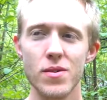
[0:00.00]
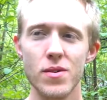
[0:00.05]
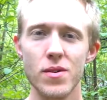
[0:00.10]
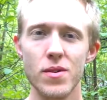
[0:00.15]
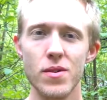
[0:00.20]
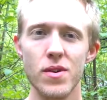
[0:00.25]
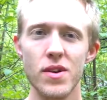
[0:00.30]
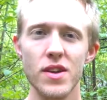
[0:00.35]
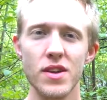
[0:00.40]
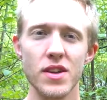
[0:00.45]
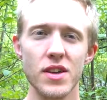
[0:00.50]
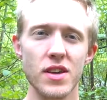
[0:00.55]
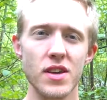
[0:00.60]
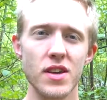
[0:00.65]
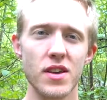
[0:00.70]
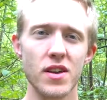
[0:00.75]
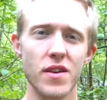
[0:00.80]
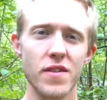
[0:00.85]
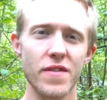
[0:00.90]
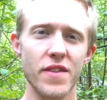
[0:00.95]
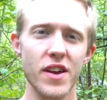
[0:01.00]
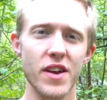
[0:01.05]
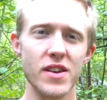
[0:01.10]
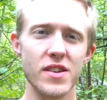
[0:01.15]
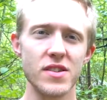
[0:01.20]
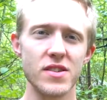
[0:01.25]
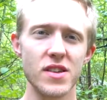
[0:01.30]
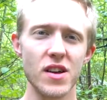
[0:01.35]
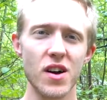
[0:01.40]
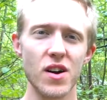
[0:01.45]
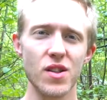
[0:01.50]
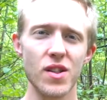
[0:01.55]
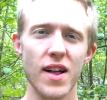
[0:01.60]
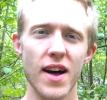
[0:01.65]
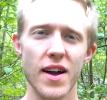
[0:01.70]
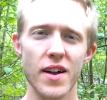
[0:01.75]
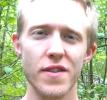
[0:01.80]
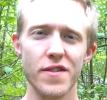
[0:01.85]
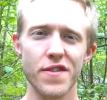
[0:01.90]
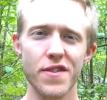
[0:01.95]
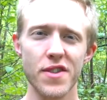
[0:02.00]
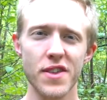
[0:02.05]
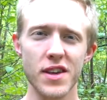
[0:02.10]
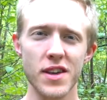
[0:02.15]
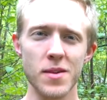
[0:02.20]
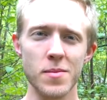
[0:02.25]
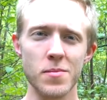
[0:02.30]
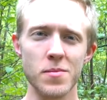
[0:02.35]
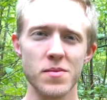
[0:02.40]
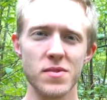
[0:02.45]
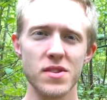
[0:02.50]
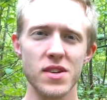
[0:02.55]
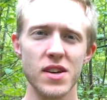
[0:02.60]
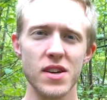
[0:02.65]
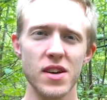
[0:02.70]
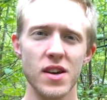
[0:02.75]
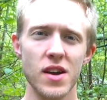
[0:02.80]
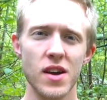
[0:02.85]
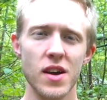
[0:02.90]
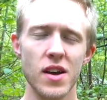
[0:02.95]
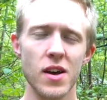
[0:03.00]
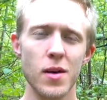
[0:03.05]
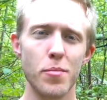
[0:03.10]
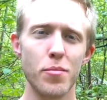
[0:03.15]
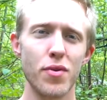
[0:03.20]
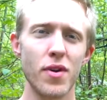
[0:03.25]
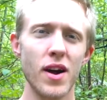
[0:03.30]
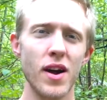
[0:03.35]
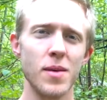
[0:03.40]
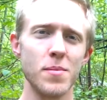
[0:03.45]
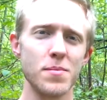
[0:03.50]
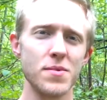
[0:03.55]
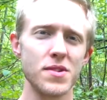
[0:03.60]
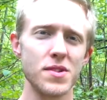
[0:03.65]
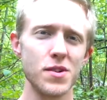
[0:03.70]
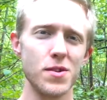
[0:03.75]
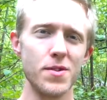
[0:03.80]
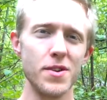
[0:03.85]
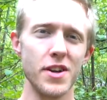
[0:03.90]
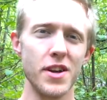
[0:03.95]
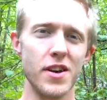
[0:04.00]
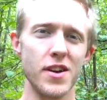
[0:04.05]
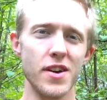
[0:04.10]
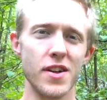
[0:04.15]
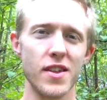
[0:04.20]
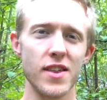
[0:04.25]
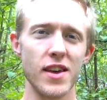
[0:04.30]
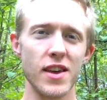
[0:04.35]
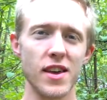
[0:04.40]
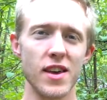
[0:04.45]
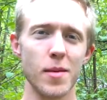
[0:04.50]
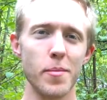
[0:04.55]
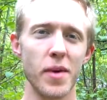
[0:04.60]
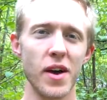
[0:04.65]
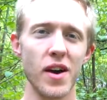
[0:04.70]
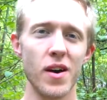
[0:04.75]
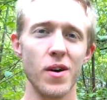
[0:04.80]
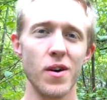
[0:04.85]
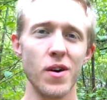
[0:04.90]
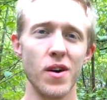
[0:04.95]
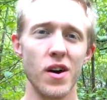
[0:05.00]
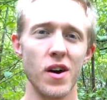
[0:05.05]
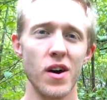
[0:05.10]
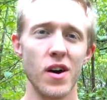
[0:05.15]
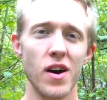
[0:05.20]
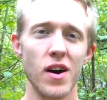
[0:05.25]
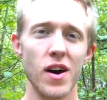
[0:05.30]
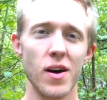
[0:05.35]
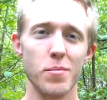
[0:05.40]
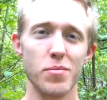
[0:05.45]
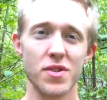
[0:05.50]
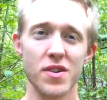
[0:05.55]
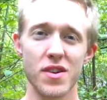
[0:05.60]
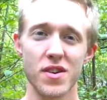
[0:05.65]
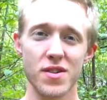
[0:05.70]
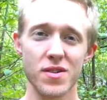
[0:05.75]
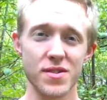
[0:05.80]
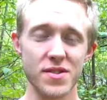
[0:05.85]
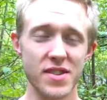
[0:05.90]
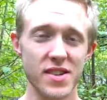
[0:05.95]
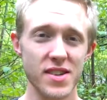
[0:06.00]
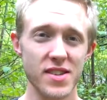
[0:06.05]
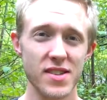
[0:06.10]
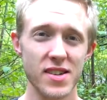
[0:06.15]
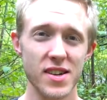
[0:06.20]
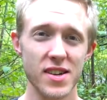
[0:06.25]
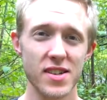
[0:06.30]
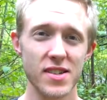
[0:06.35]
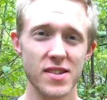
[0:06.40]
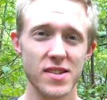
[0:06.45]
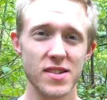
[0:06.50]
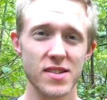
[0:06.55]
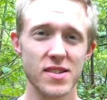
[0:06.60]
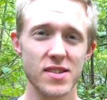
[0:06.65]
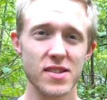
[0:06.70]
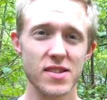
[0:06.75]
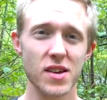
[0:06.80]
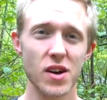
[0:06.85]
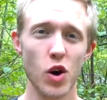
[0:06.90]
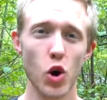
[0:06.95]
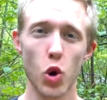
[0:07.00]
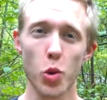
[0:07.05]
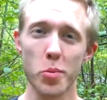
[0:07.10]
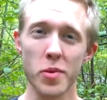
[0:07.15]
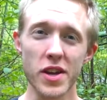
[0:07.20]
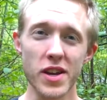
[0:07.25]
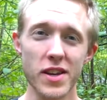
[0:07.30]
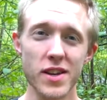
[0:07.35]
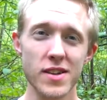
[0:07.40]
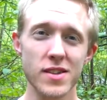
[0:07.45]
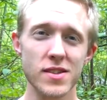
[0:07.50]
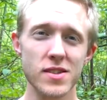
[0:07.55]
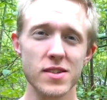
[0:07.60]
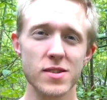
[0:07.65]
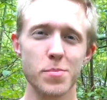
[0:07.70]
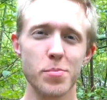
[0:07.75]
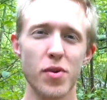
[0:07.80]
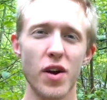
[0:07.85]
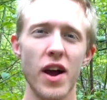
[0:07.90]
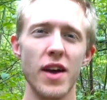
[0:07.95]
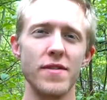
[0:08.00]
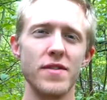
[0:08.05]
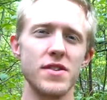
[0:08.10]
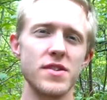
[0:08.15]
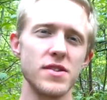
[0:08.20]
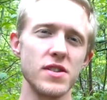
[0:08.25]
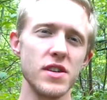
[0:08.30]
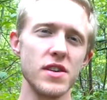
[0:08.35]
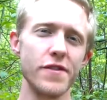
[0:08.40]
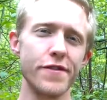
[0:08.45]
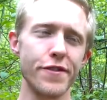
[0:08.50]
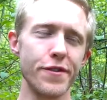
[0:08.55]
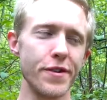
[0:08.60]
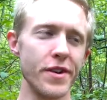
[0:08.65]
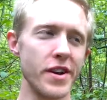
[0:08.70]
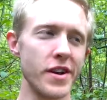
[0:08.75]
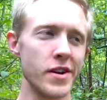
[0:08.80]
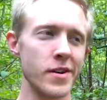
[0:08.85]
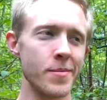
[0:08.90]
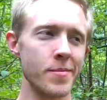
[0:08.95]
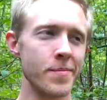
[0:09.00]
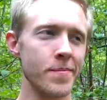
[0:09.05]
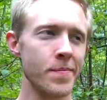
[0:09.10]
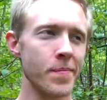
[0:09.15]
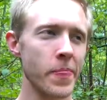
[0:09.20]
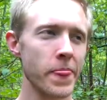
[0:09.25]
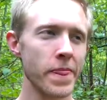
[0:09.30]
really conveys a lot of themes. It prompts the reader to think about political dissidence, obedience, privacy, freedom,